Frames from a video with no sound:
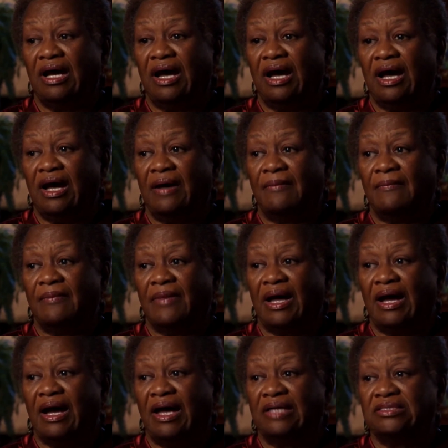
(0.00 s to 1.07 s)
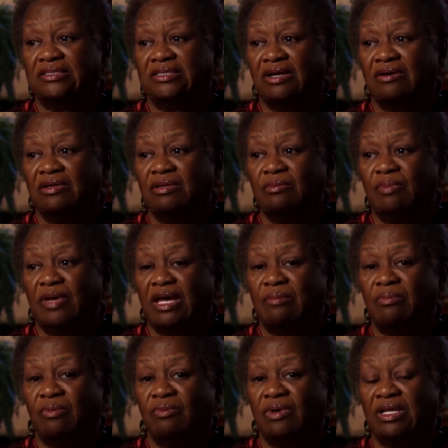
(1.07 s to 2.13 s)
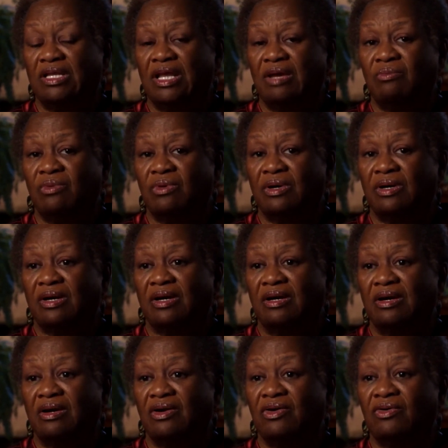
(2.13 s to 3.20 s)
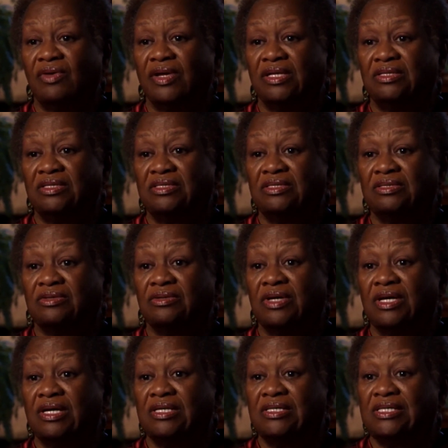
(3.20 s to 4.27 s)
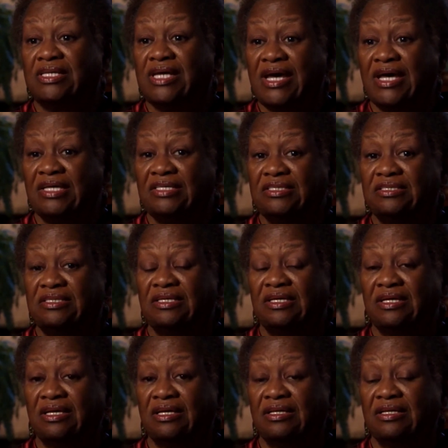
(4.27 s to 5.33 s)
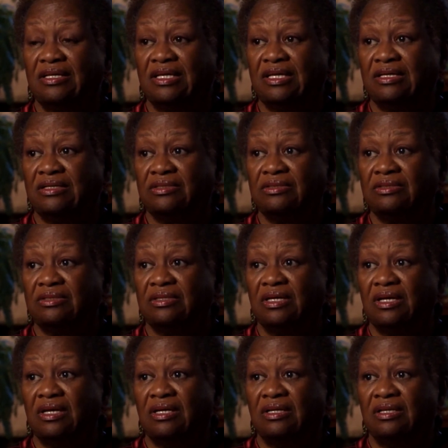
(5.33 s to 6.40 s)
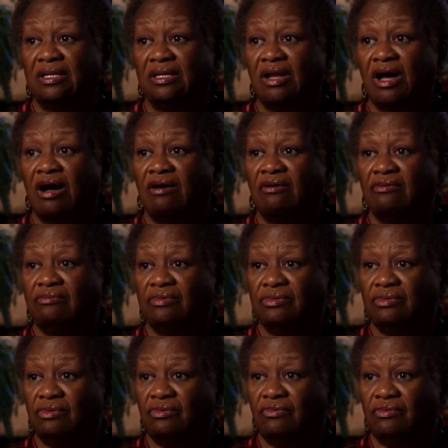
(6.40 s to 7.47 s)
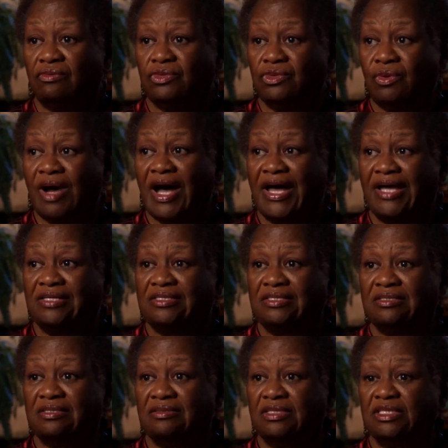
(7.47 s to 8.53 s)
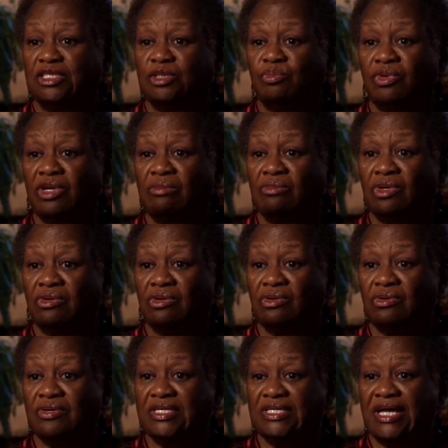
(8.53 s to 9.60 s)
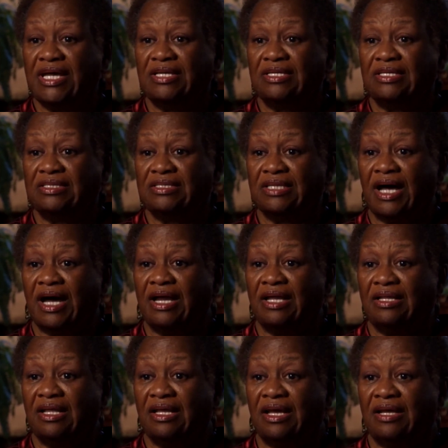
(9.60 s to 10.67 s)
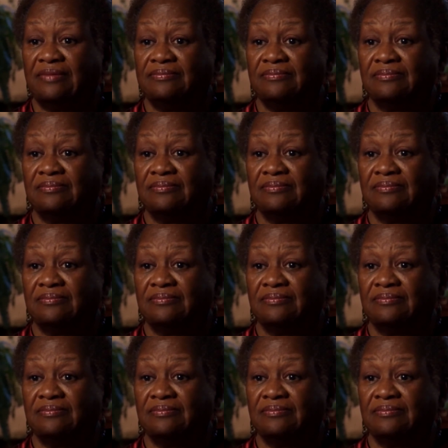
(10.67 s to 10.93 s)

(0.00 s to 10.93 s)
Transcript: I saw in the paper where they were going to test the law. Twice, the Supreme Court had decided that